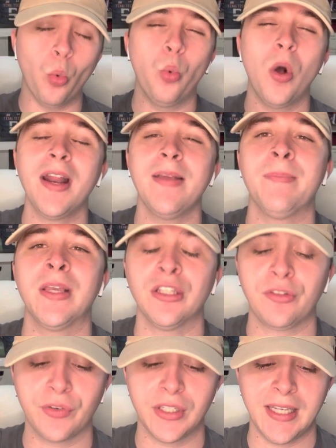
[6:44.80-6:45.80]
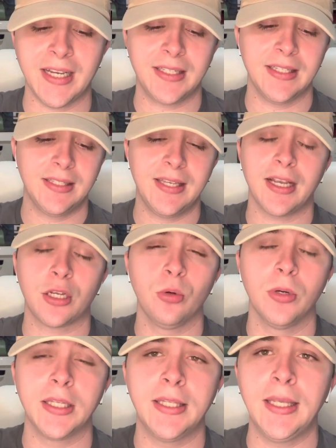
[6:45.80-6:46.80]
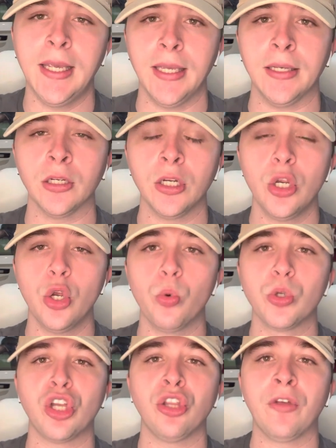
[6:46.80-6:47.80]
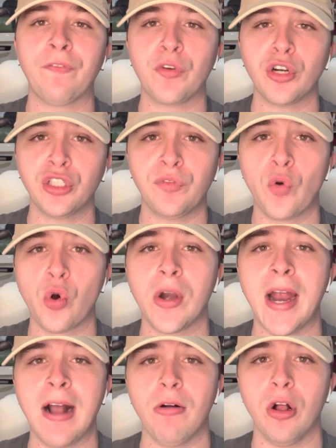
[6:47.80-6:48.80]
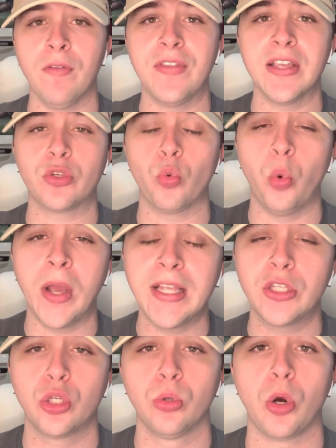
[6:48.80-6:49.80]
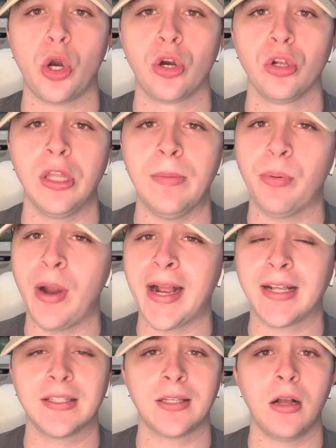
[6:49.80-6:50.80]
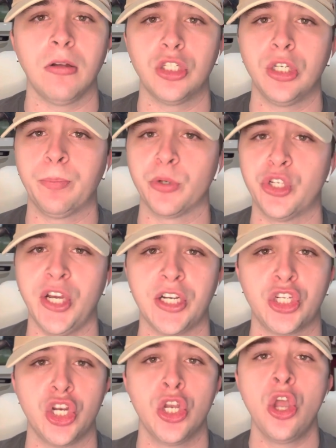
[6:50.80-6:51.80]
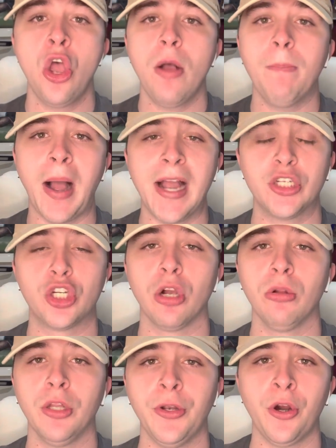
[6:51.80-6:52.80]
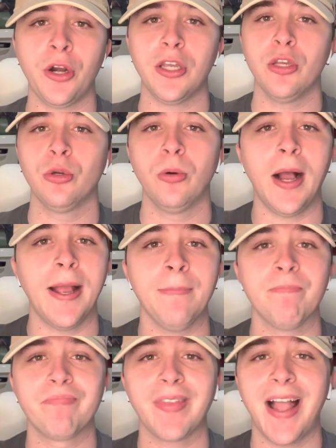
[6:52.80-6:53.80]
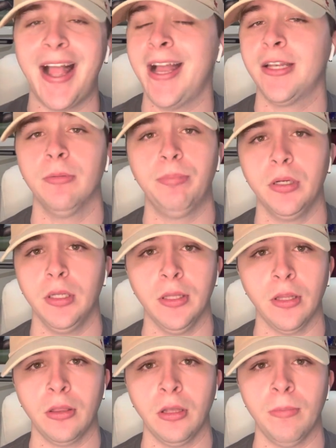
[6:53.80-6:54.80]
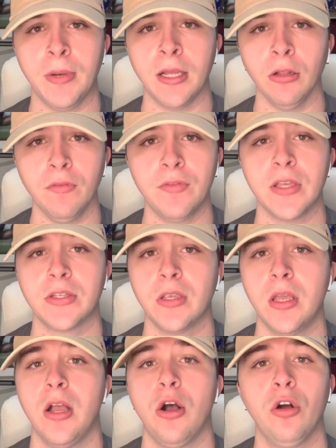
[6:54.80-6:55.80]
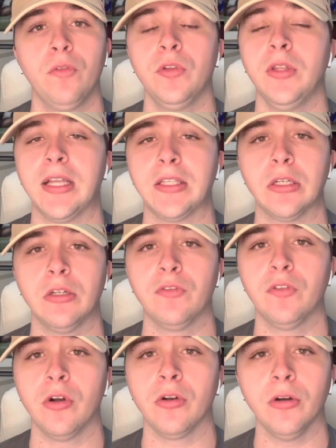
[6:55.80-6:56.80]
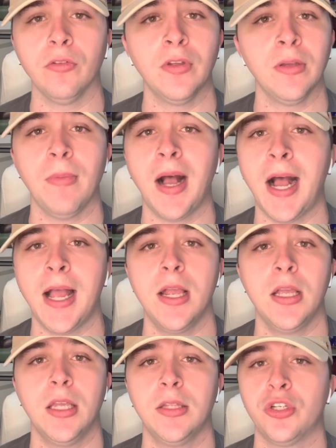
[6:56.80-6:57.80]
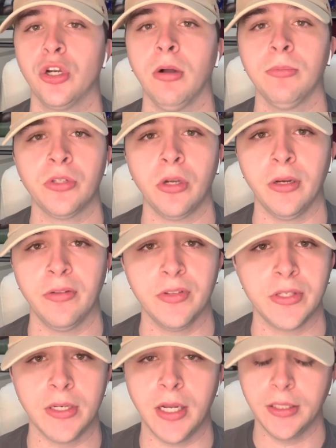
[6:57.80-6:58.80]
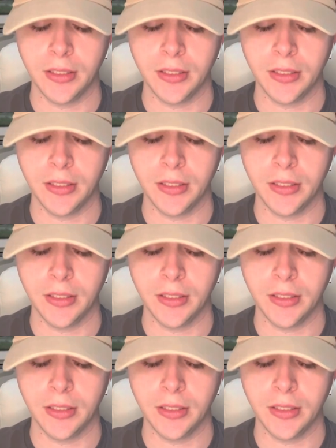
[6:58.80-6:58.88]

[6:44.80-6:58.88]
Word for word: what it means for Texas Tech, who again was on the first four out of this way too early bracketology projection by Joe Lunardi, who I had to put in the thumbnail at this. Hopefully that's a good photo of him. I it, Joe, I'm sorry if it's not.